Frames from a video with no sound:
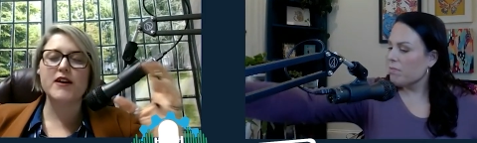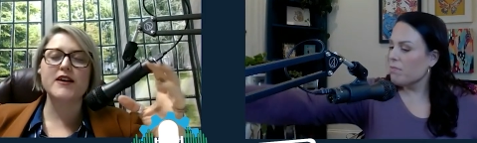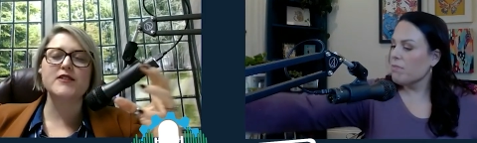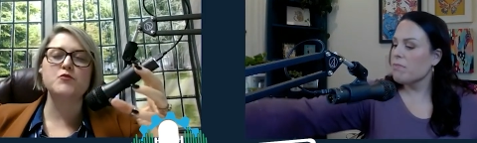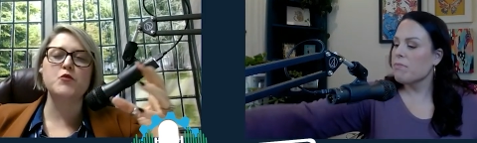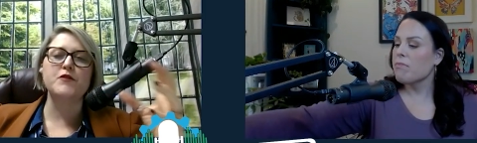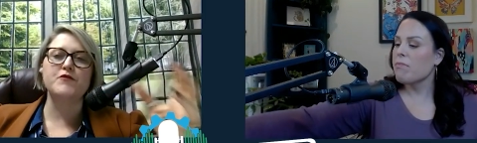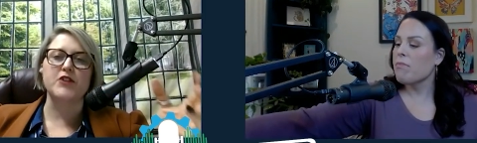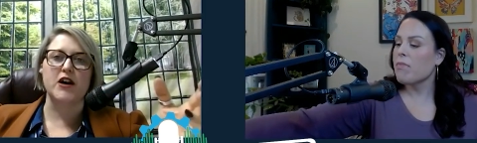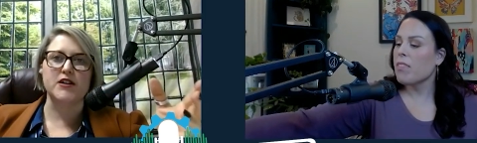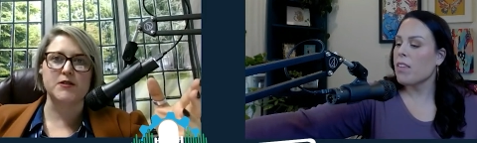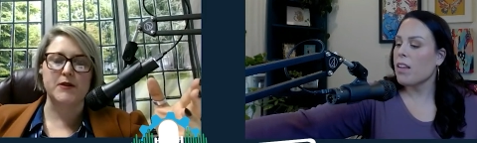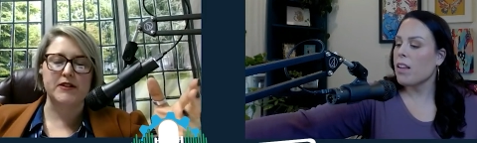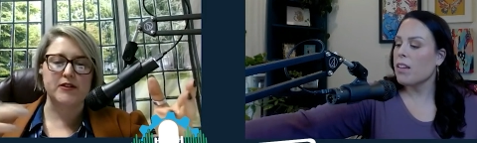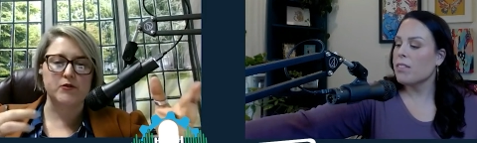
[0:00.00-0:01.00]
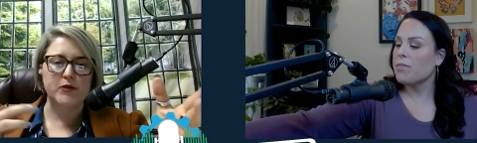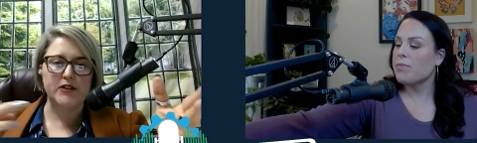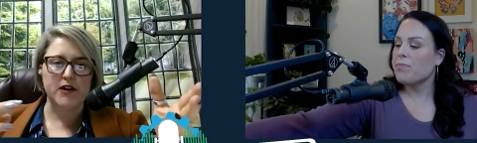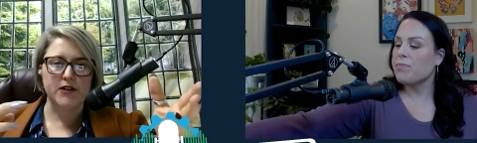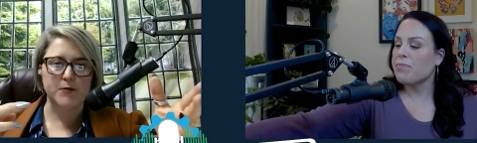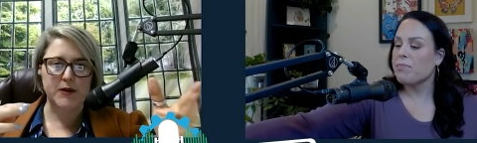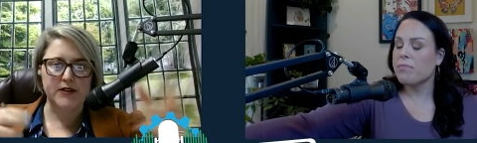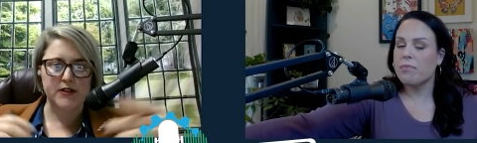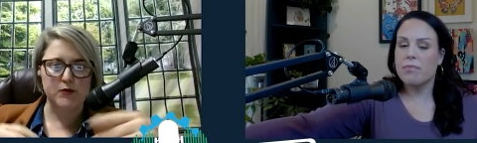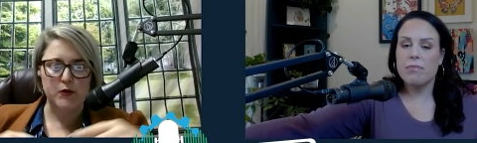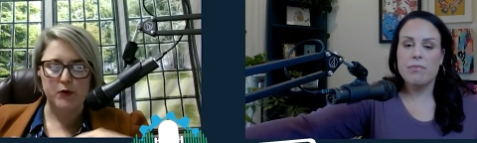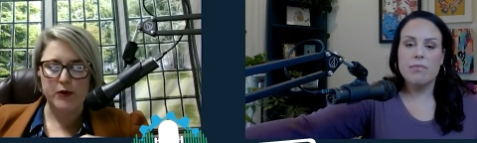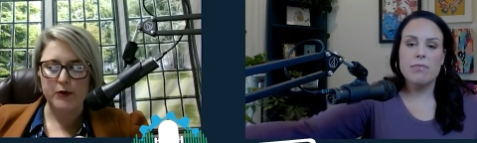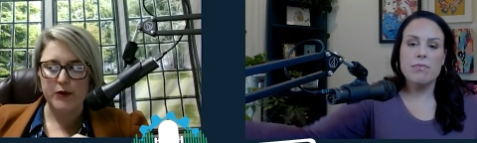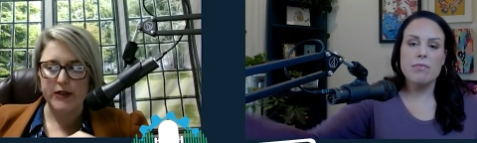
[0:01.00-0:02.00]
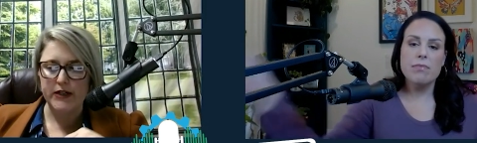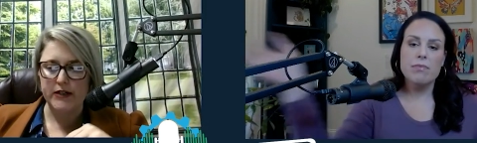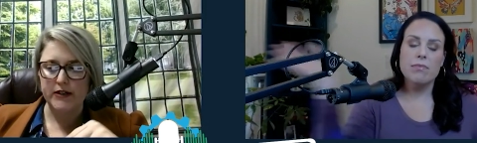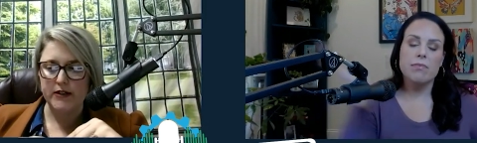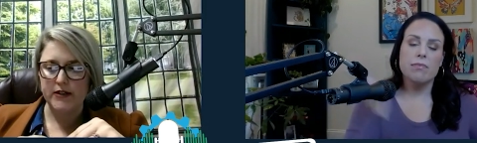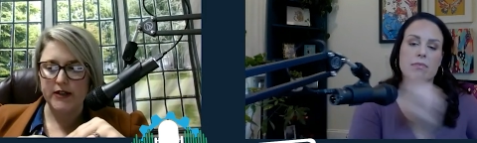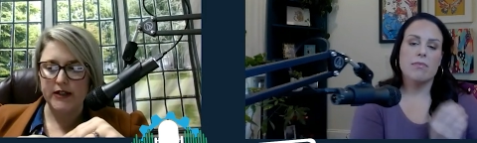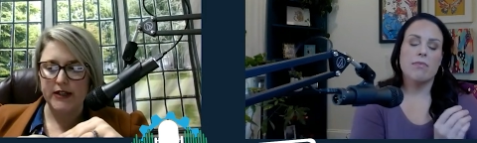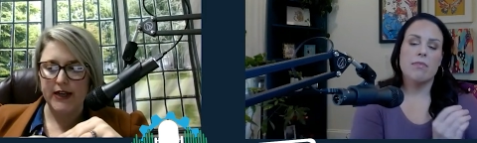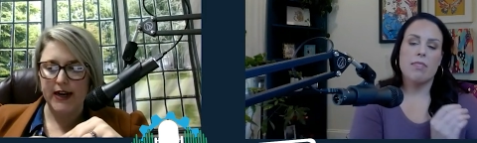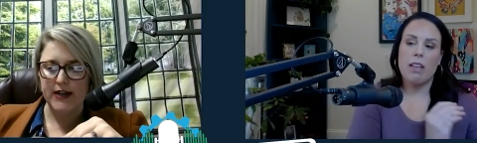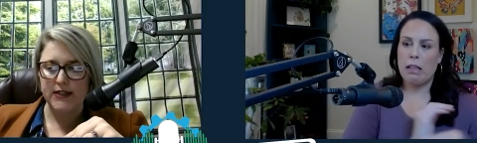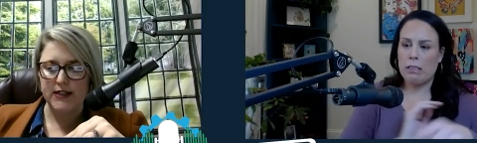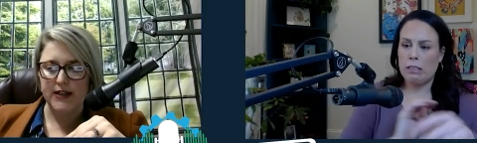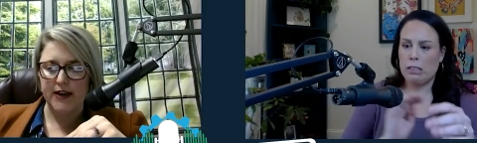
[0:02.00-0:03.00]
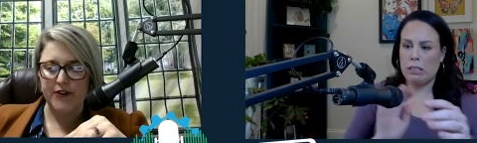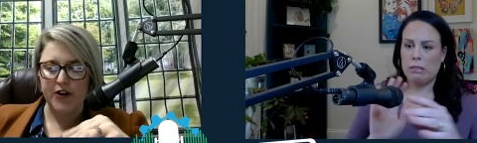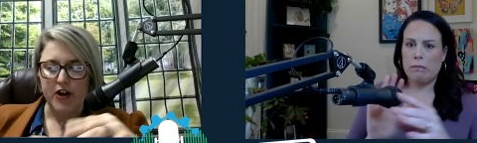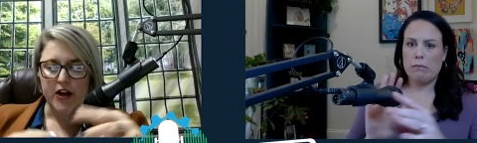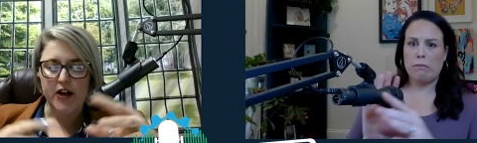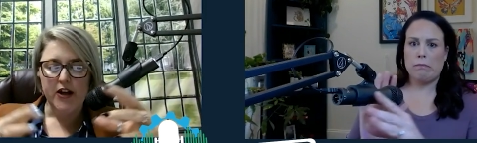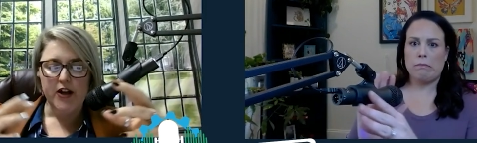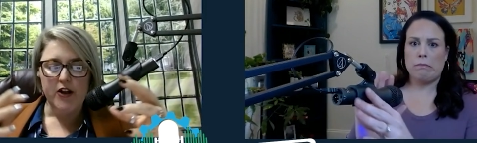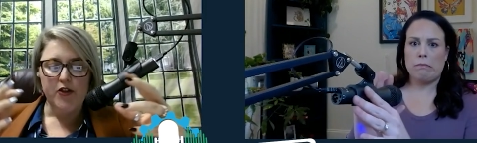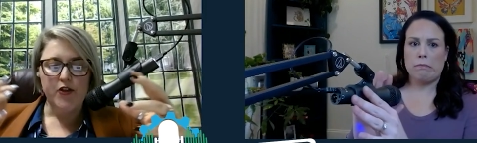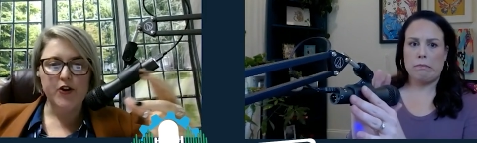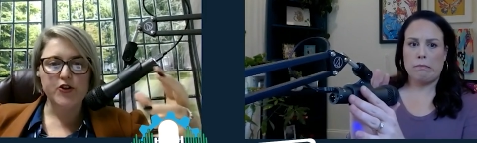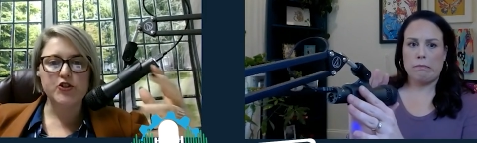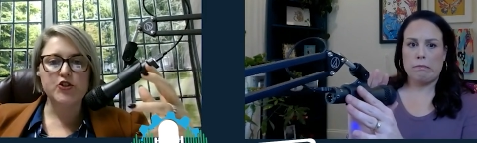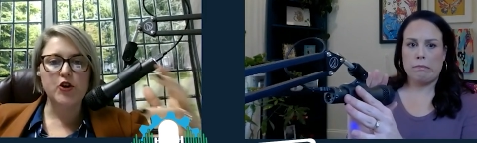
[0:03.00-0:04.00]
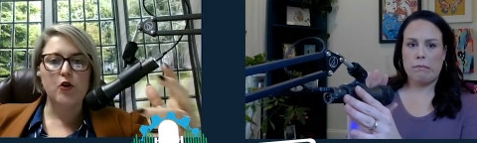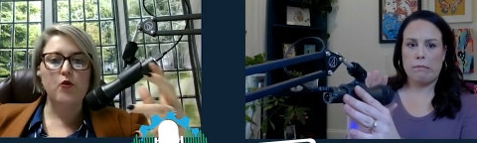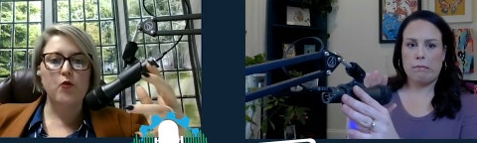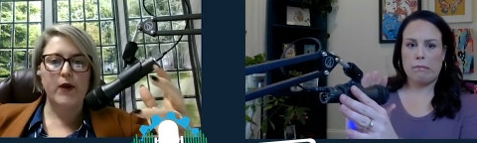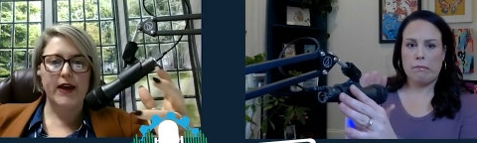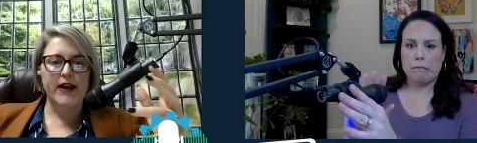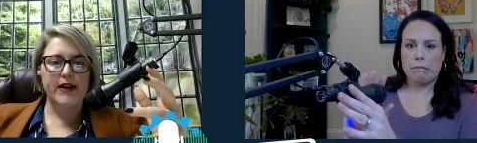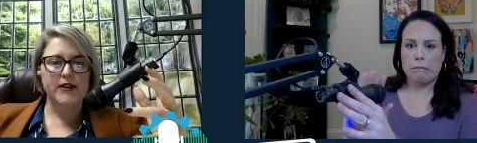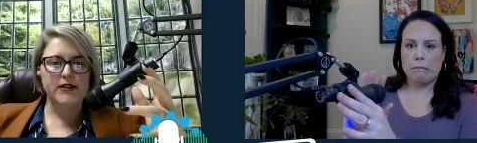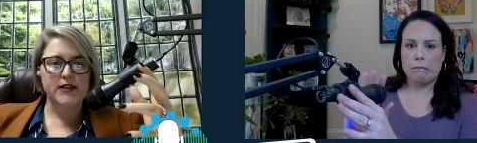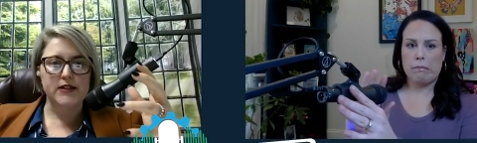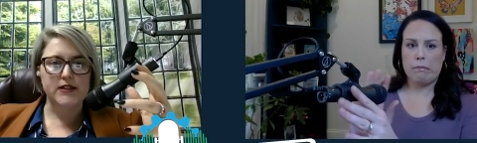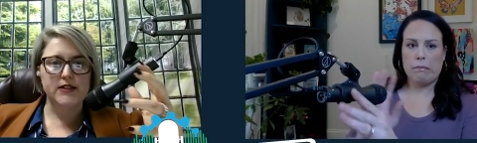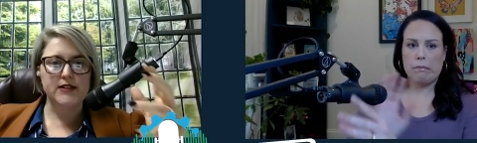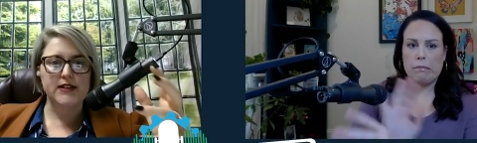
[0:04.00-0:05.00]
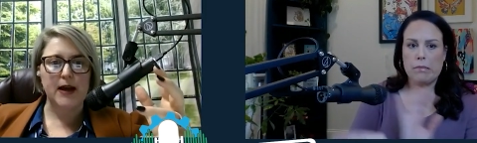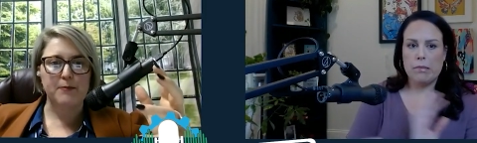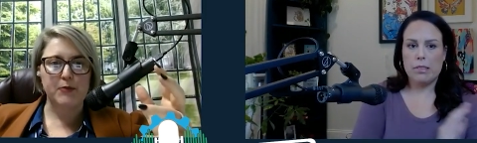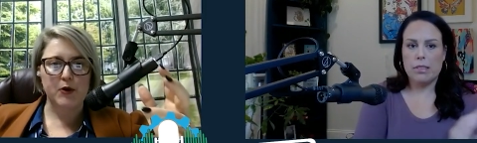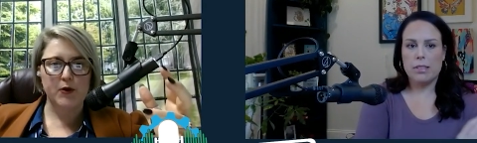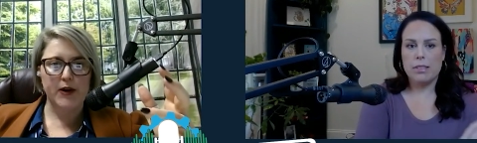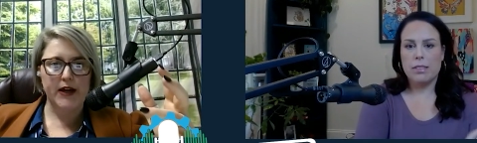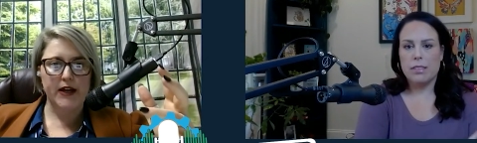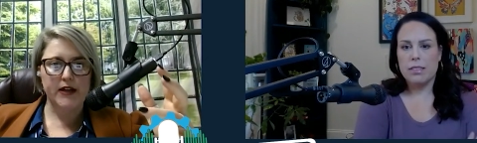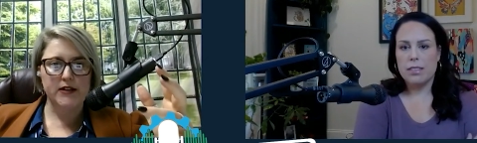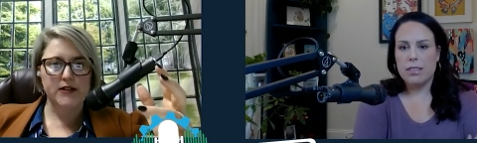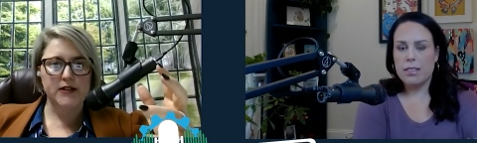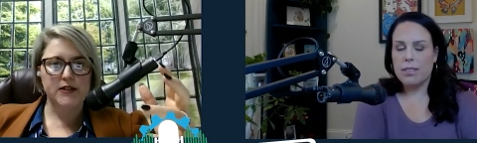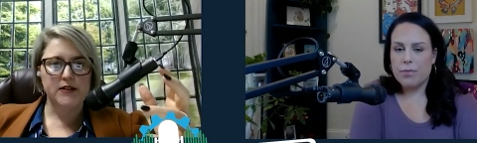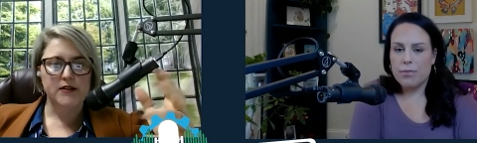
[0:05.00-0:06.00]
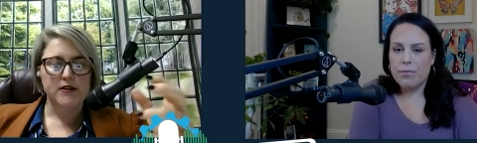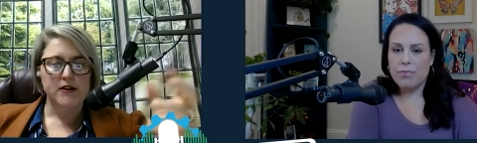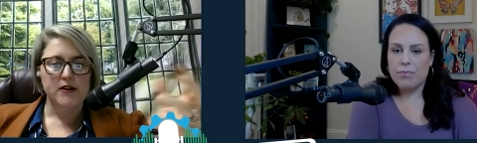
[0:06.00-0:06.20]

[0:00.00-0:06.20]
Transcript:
Speaker 1: because we've talked about this we talked about this when we were in atlanta together there's no way to separate